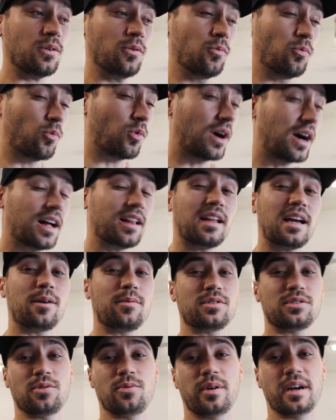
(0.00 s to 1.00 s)
while I
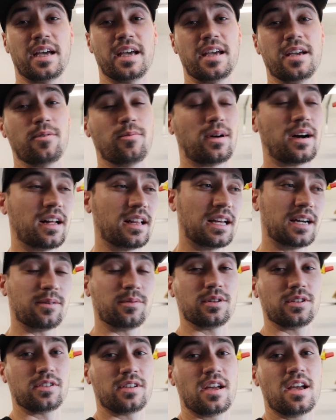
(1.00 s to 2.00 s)
was away, while I
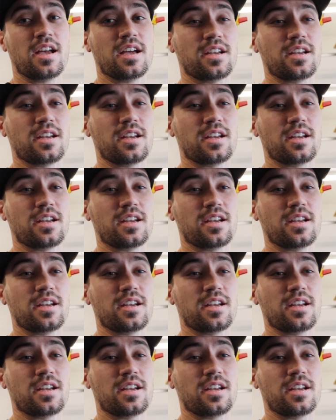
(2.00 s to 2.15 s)
was,